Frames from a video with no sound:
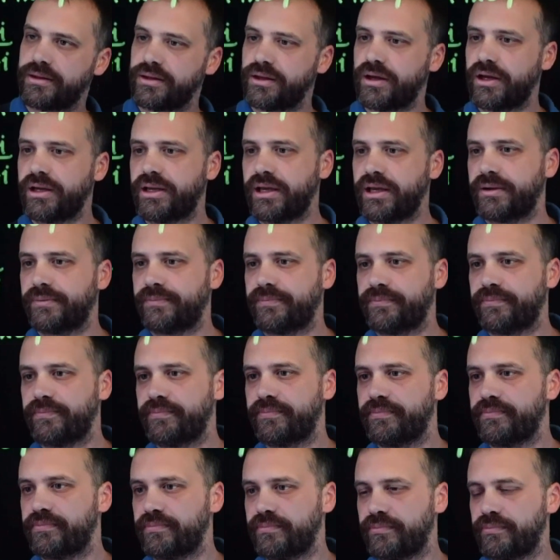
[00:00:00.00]
Okay,
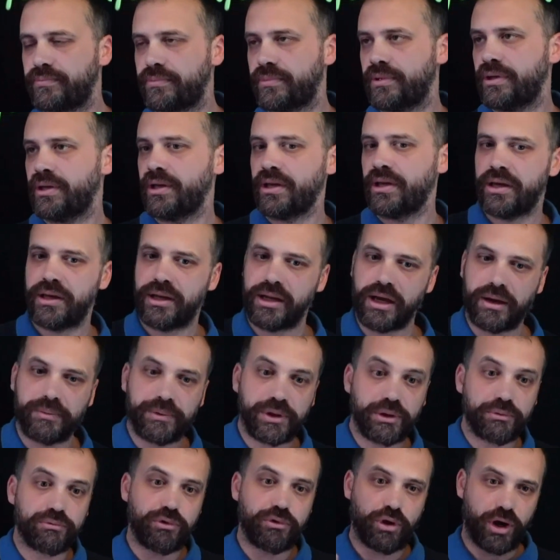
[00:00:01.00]
now I'm
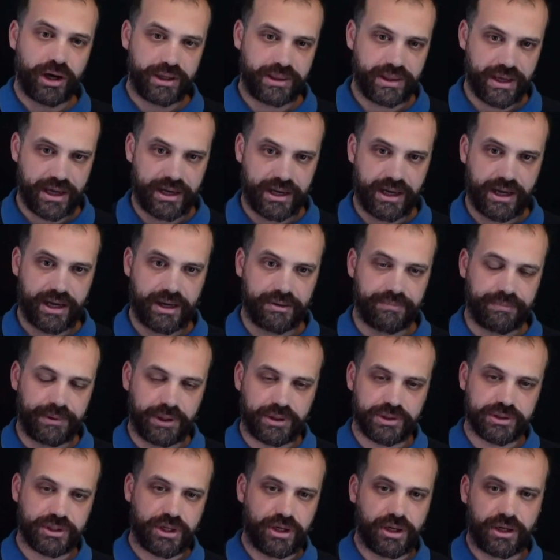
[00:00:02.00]
going to write that out
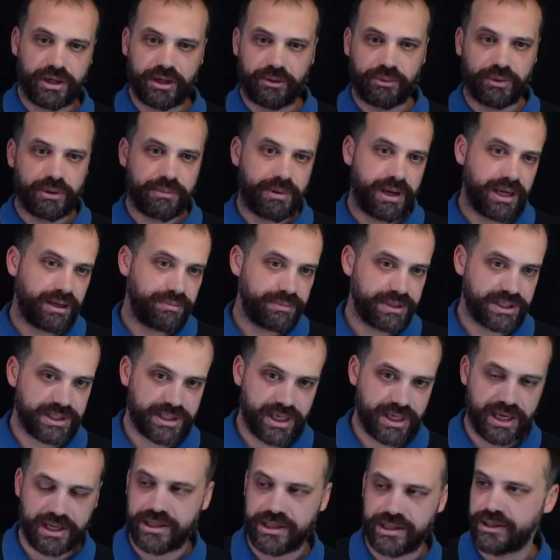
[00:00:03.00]
because I don't want to make a
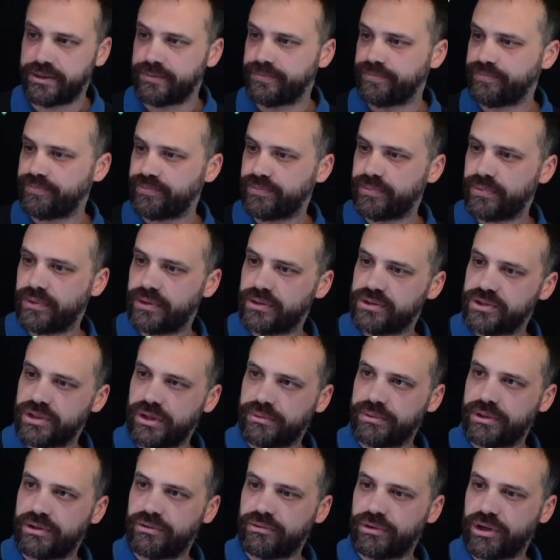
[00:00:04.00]
mistake here. So I'm
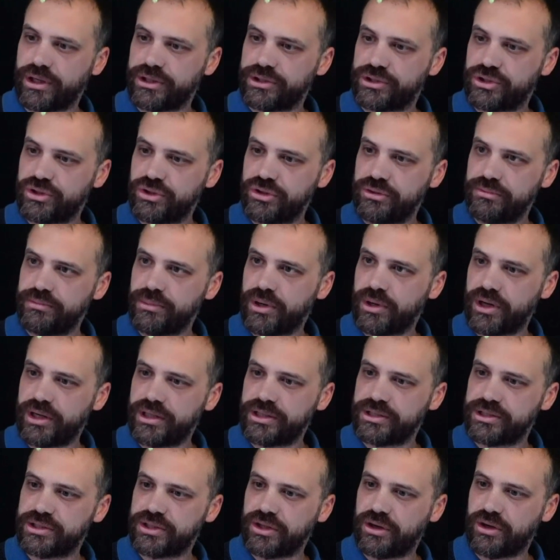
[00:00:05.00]
going to write two
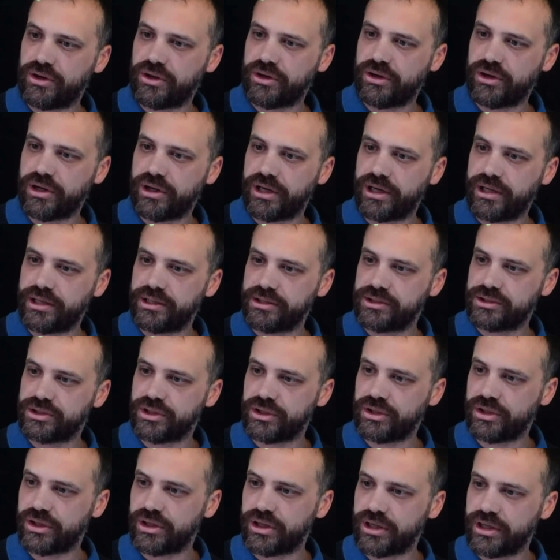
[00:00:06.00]
minus I
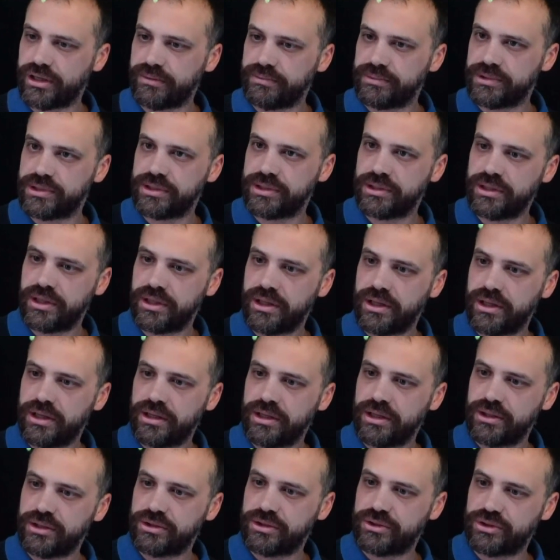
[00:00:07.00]
times
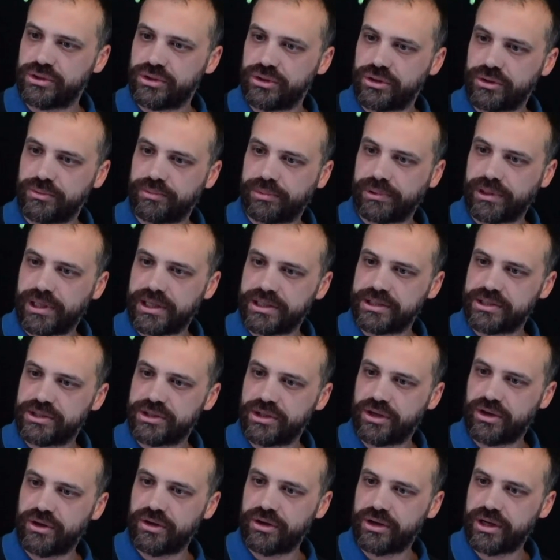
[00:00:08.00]
two plus
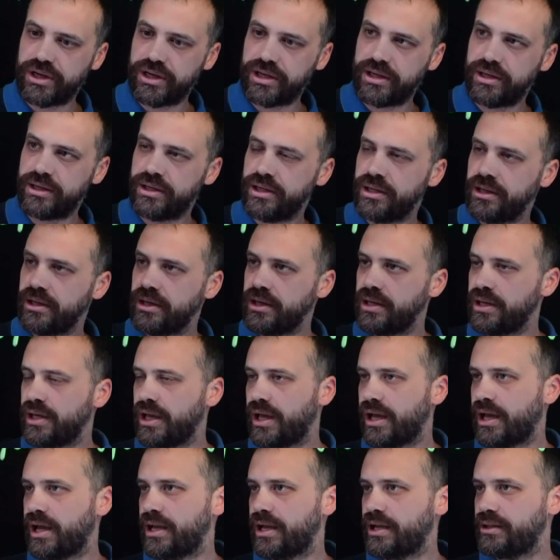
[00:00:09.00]
I
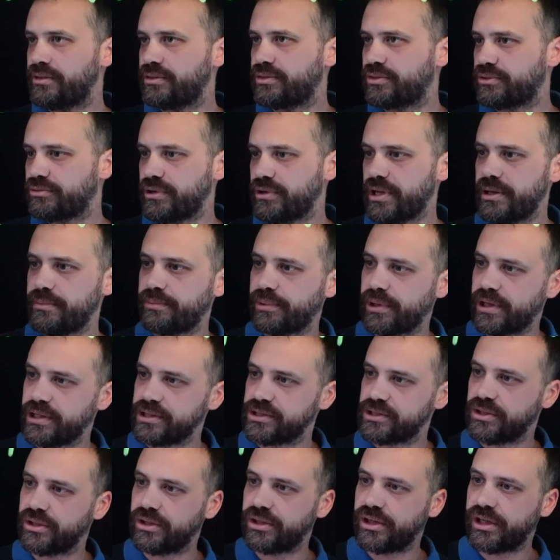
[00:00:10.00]
and three
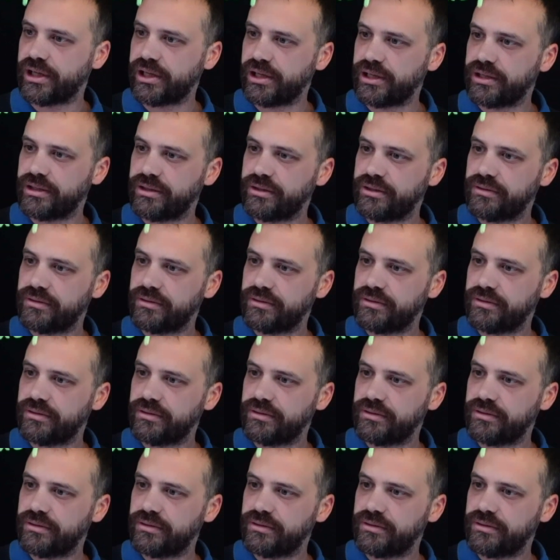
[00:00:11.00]
plus I